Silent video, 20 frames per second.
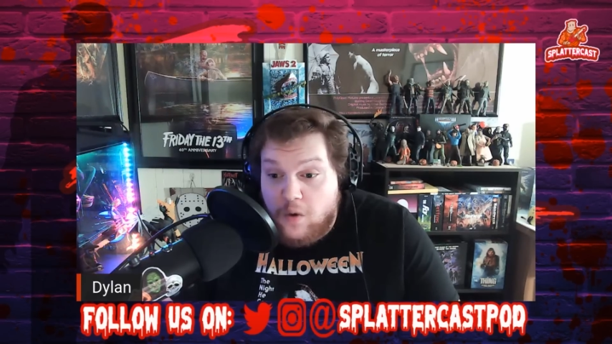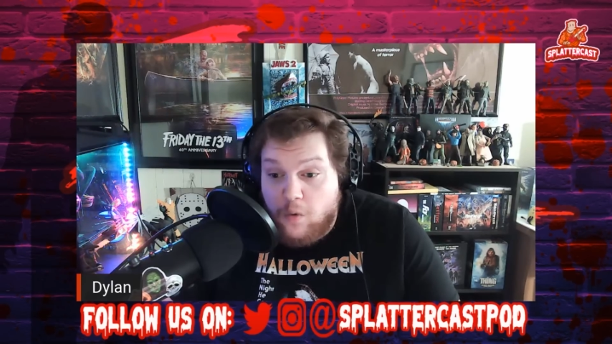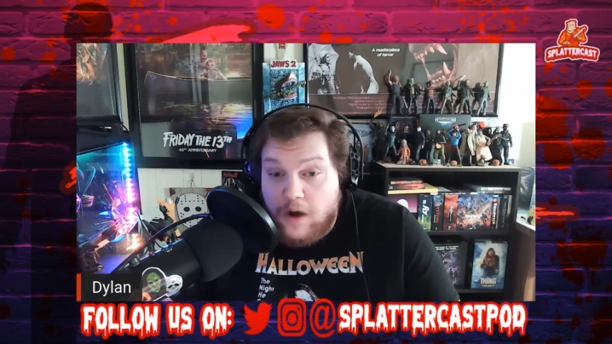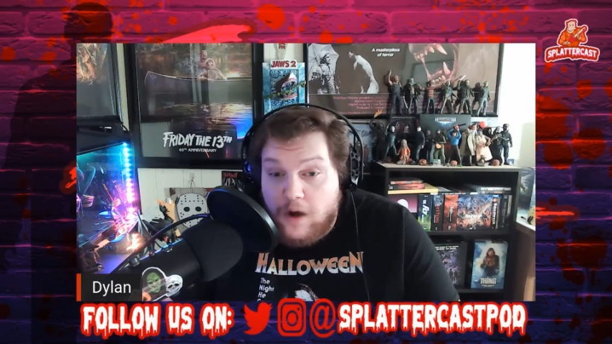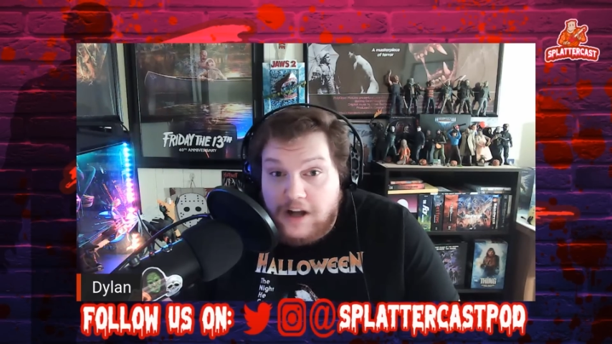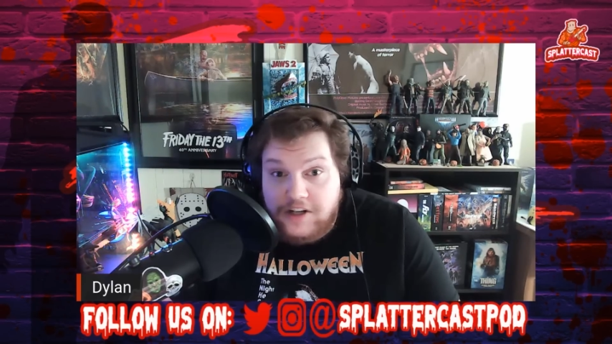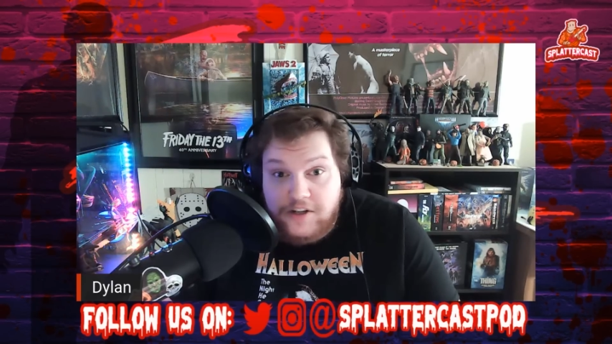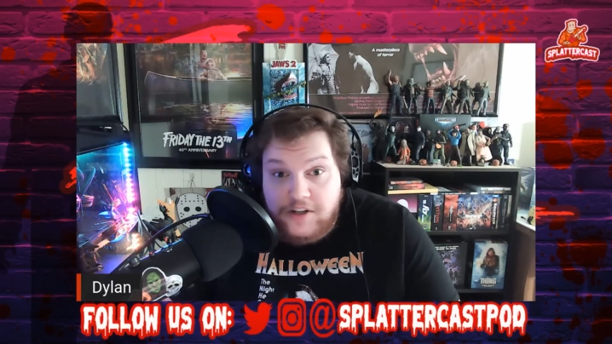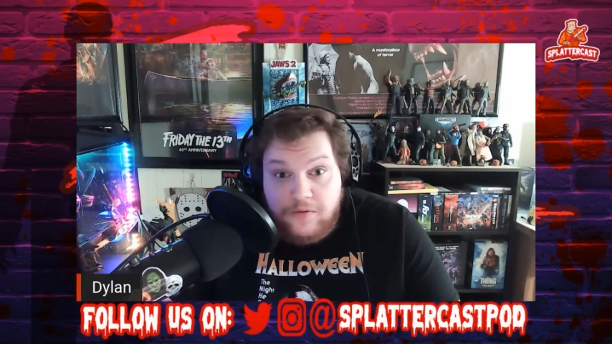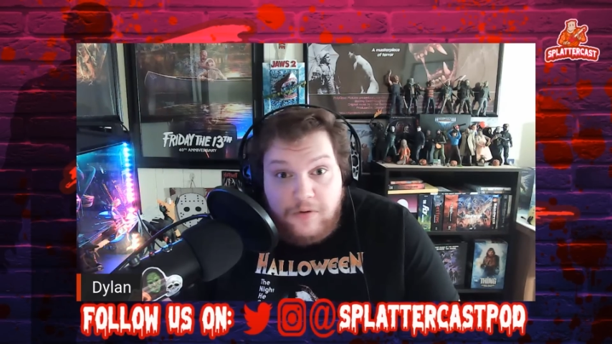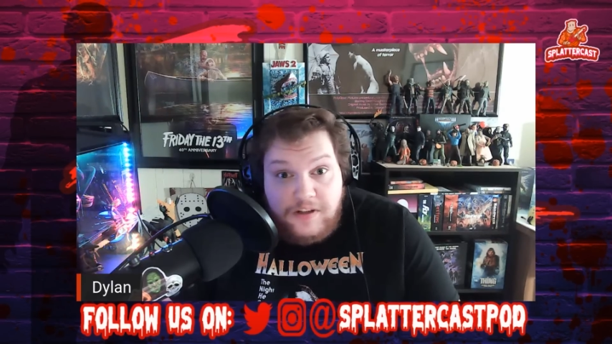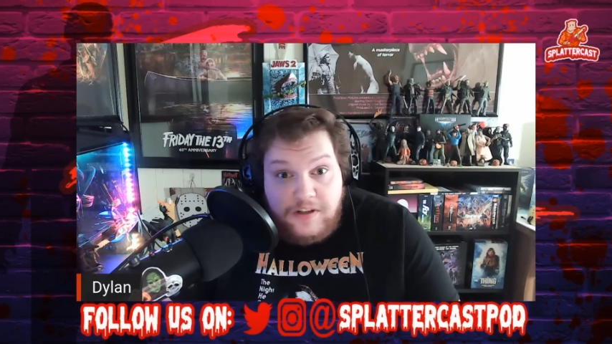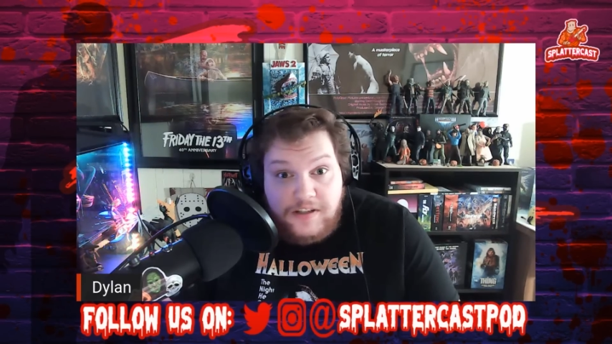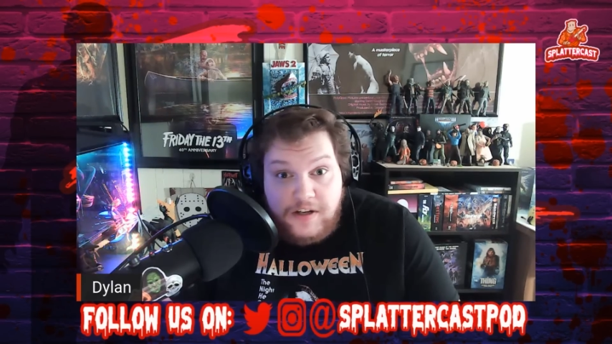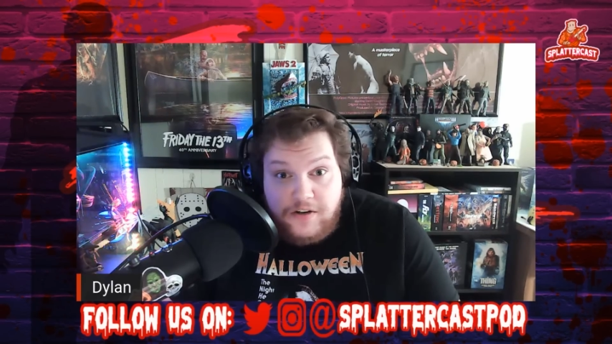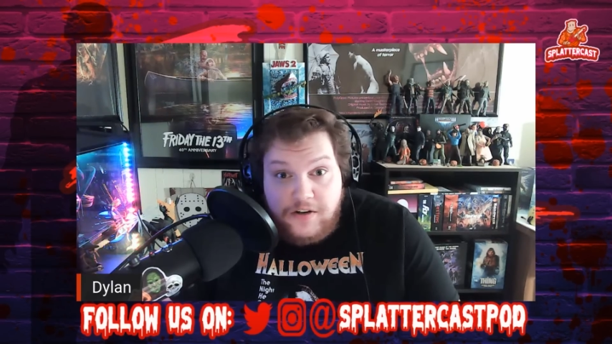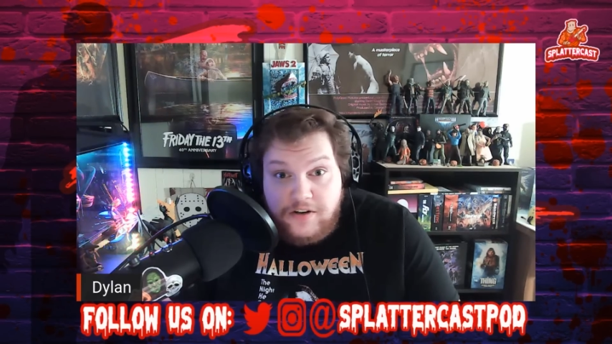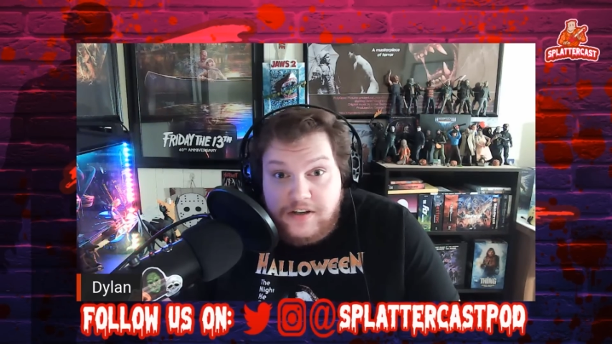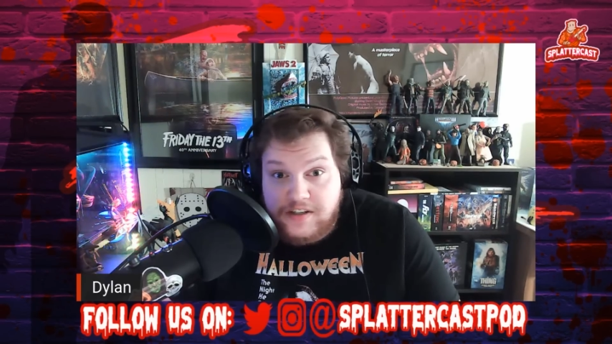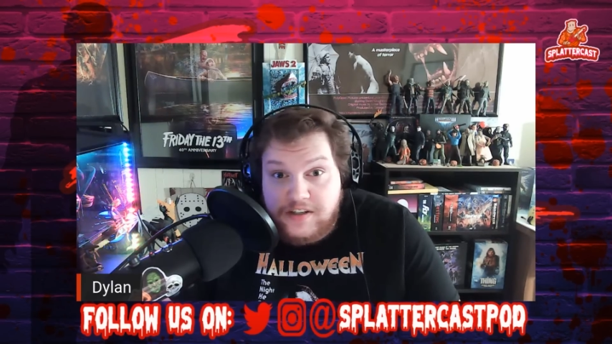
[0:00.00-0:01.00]
watch the ones
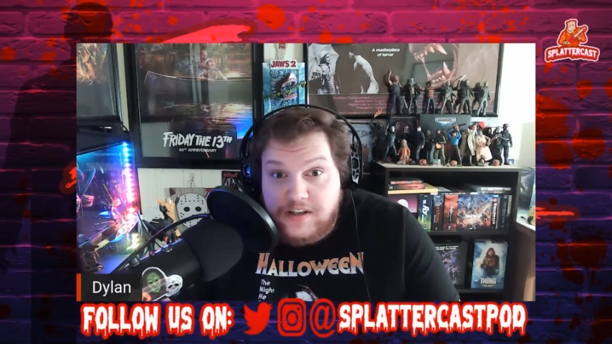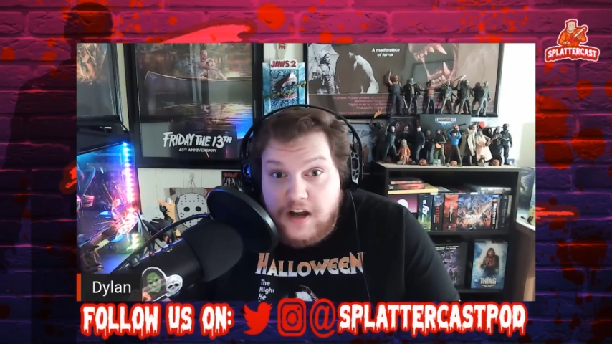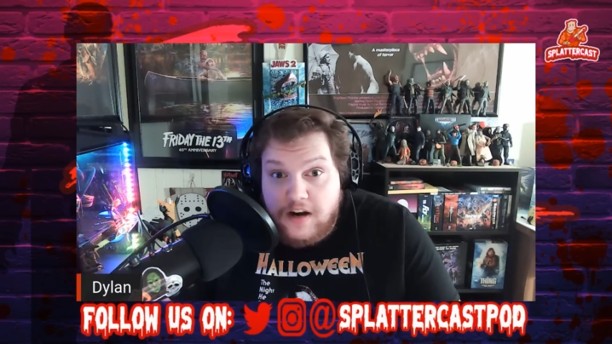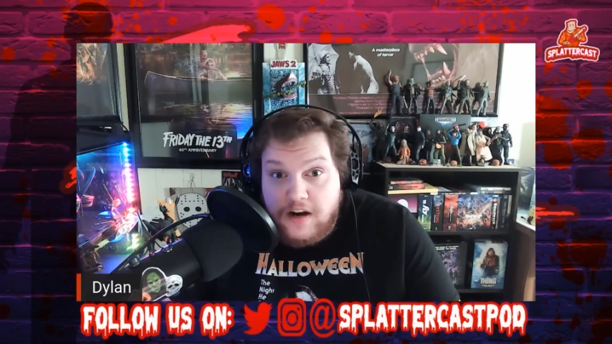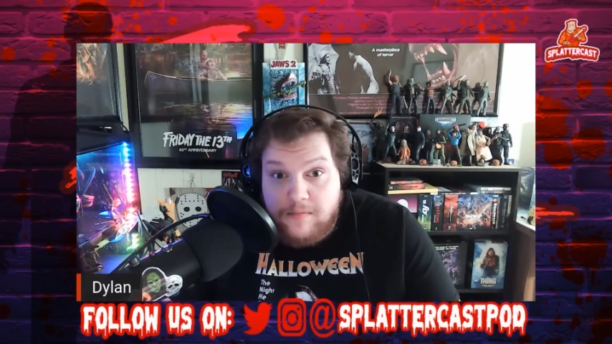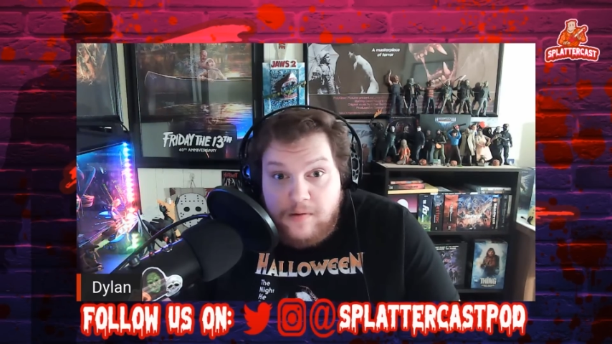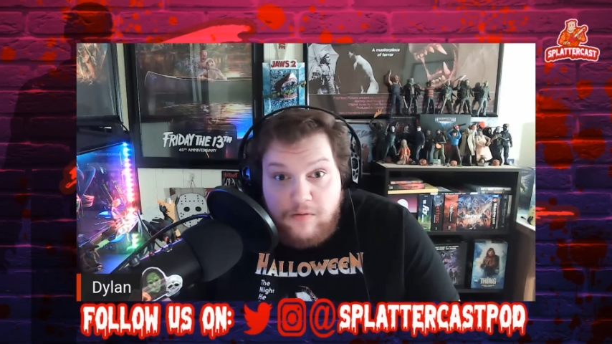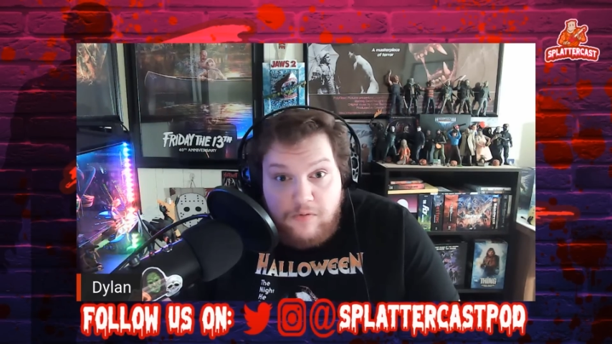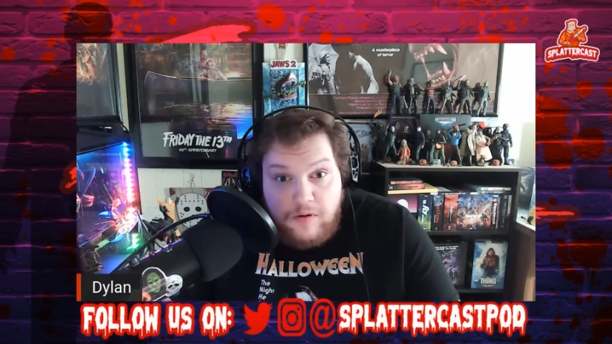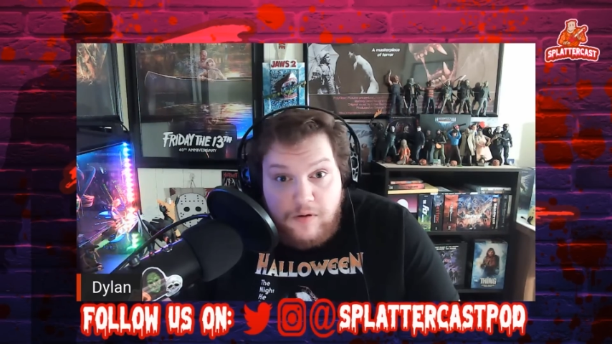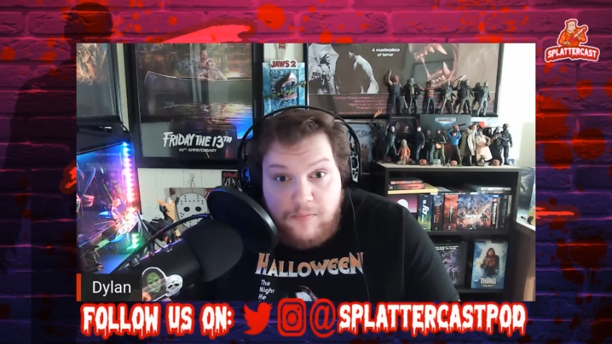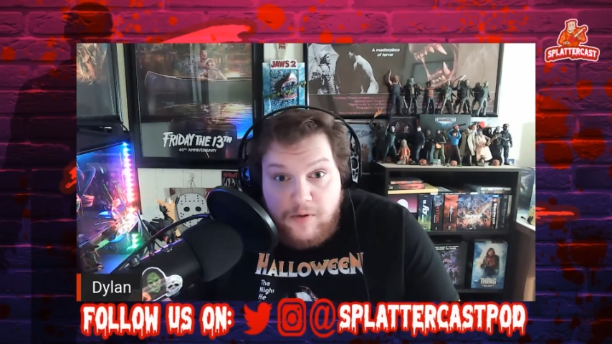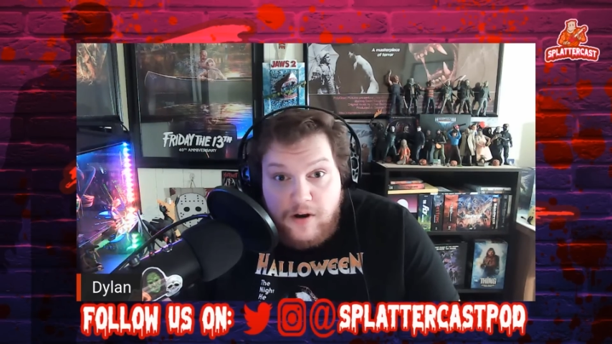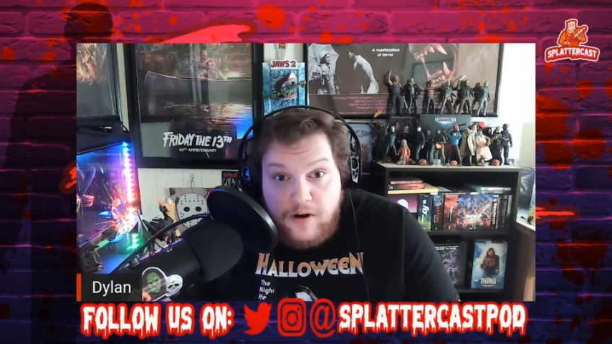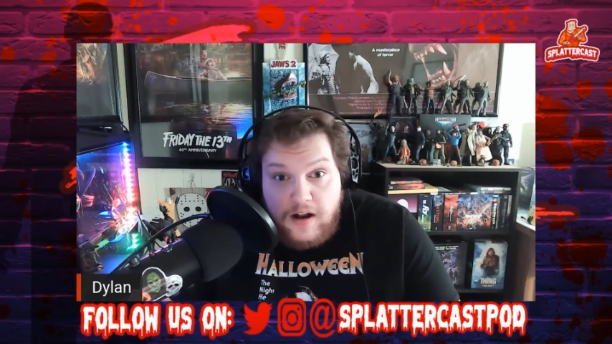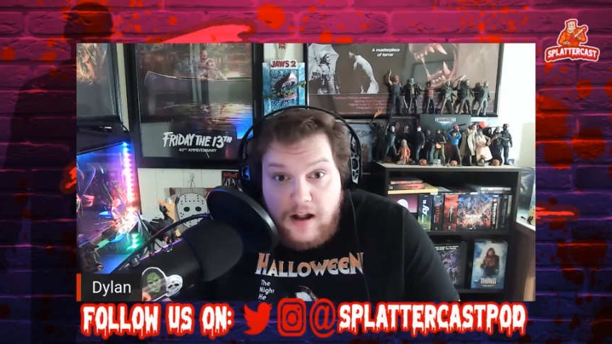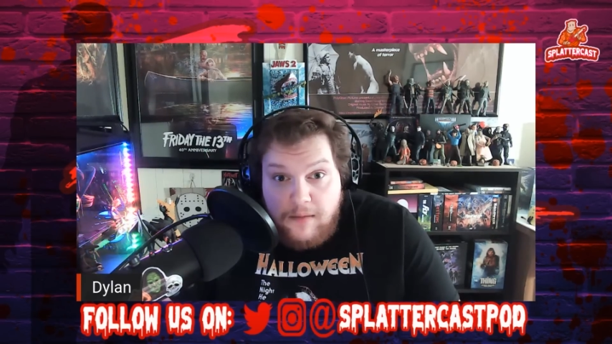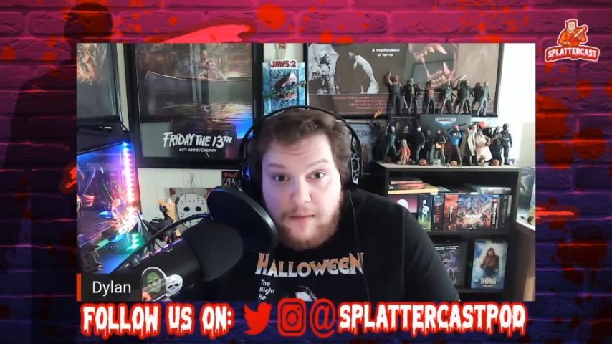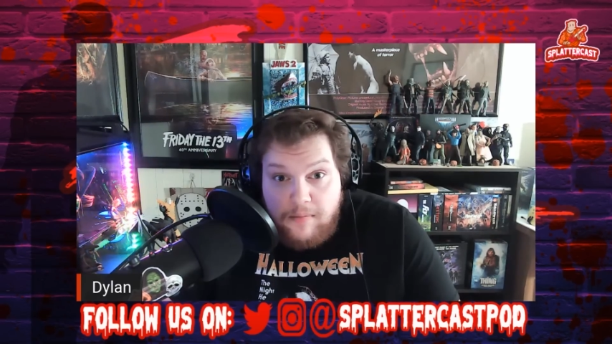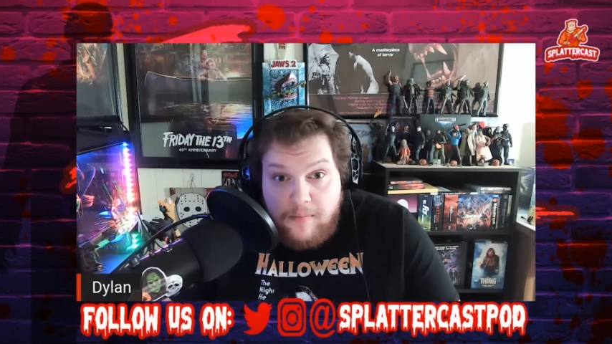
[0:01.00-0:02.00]
that Chris Stuckman would
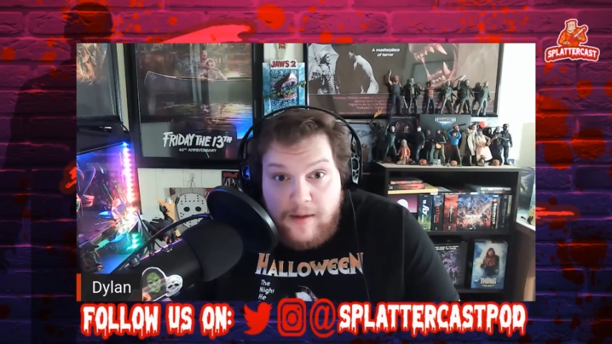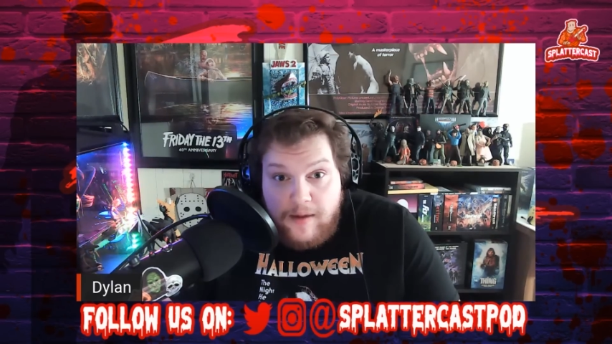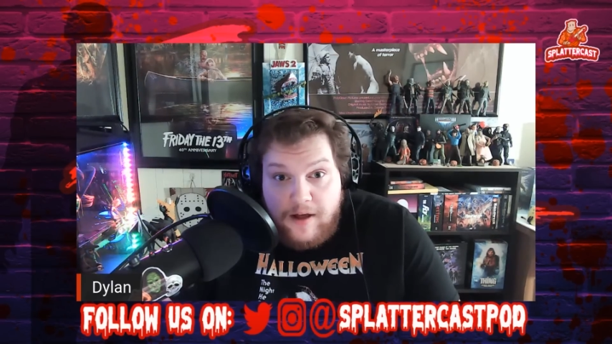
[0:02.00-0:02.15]
put up